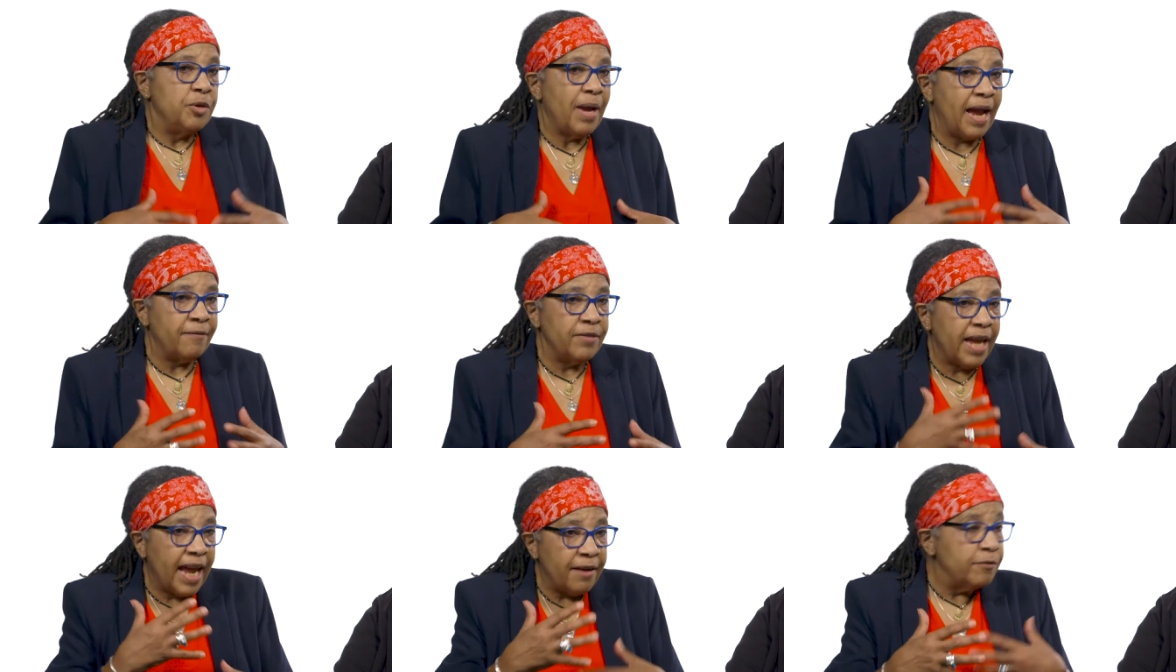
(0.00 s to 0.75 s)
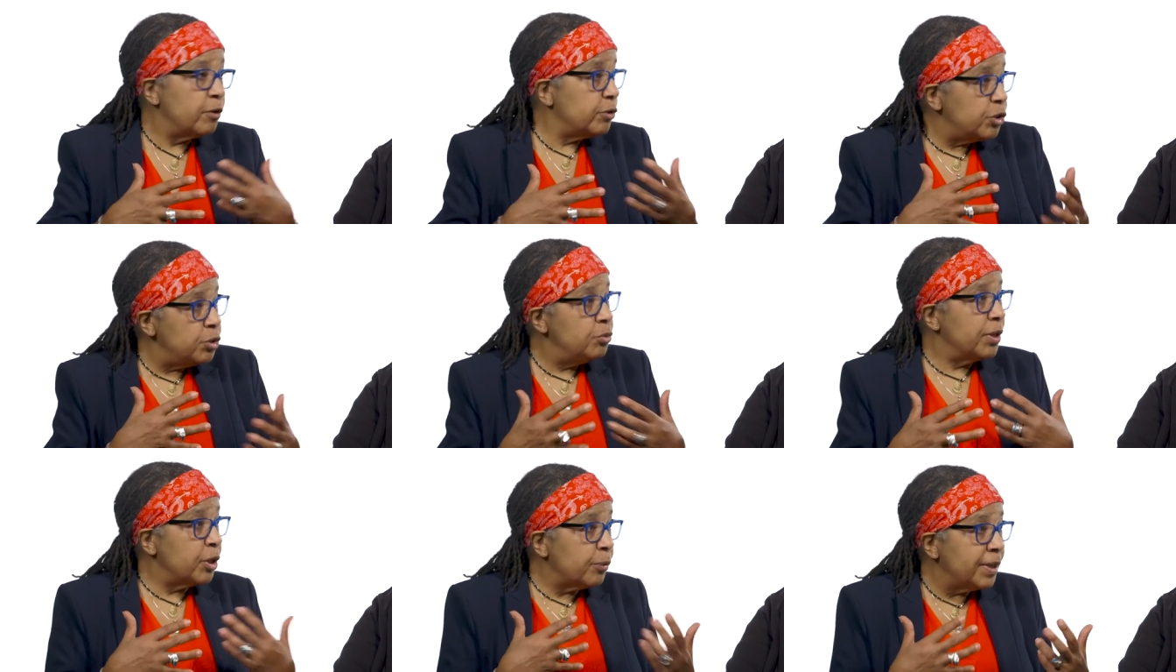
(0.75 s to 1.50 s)
you have to have those two
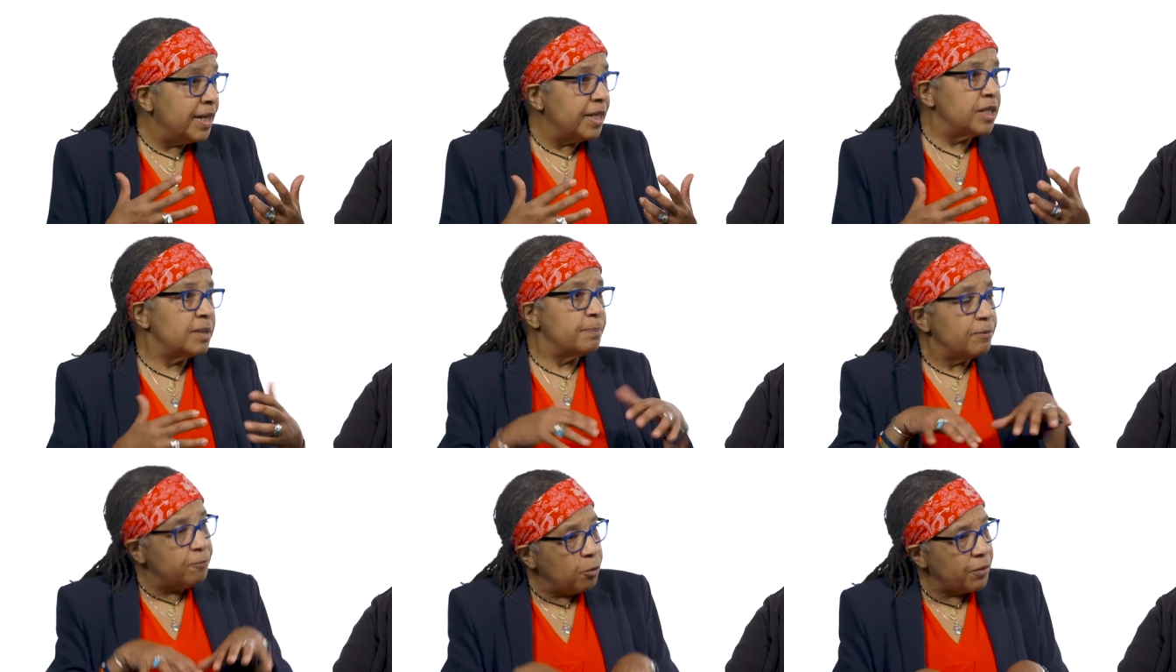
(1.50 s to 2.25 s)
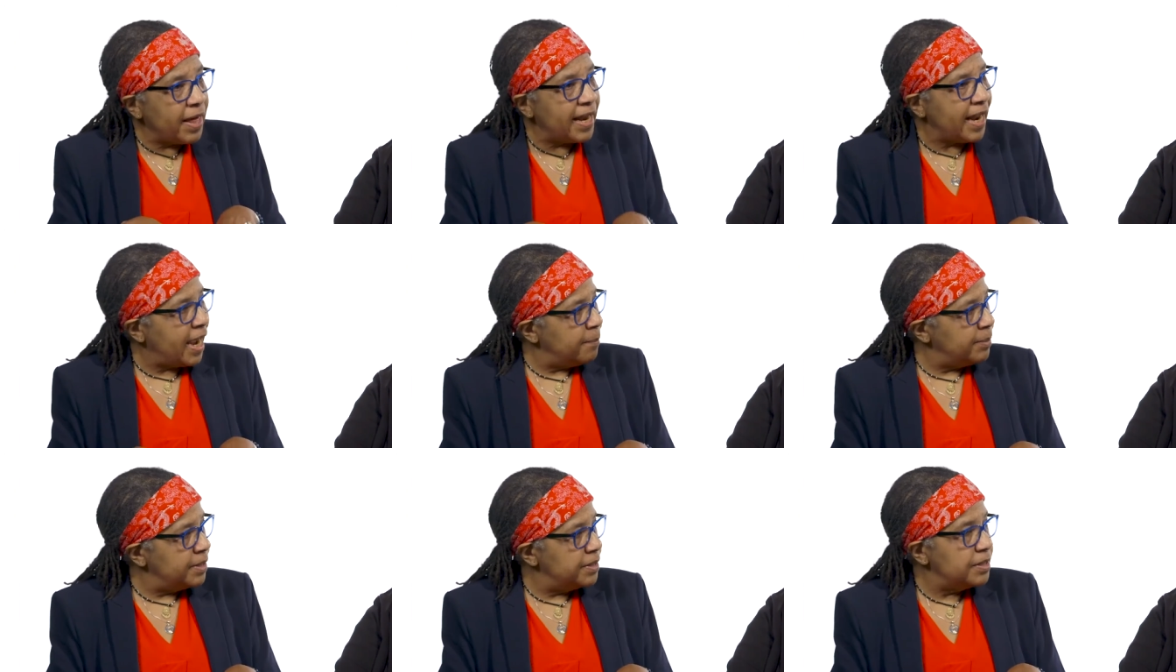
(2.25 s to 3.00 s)
ingredients before that
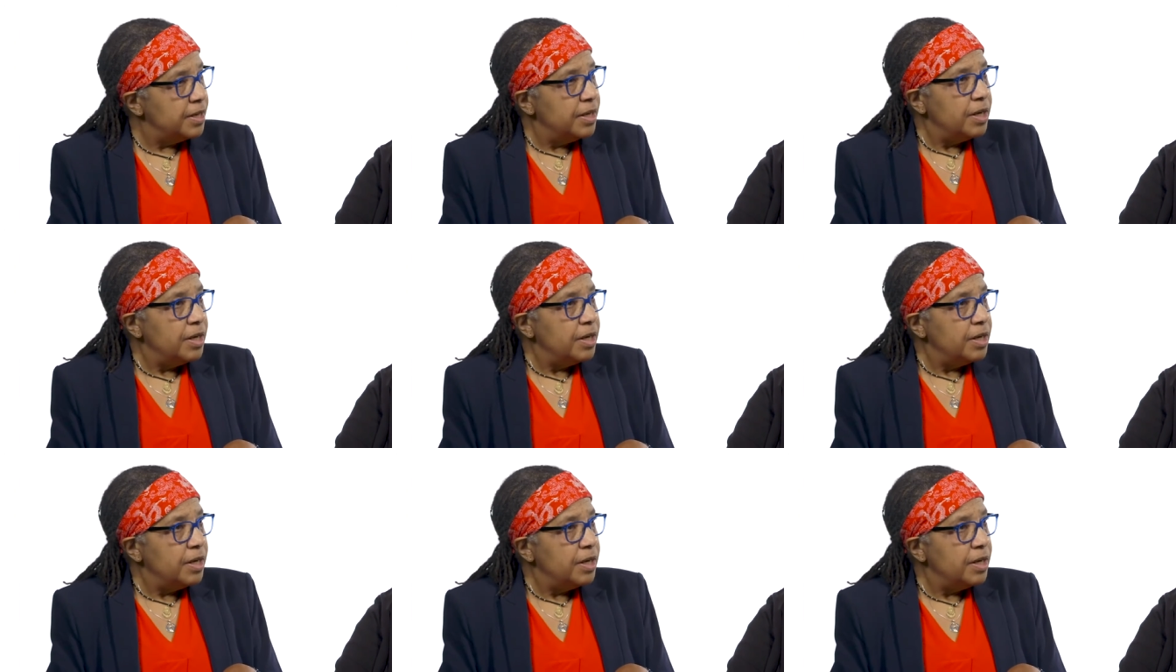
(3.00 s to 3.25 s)
happens.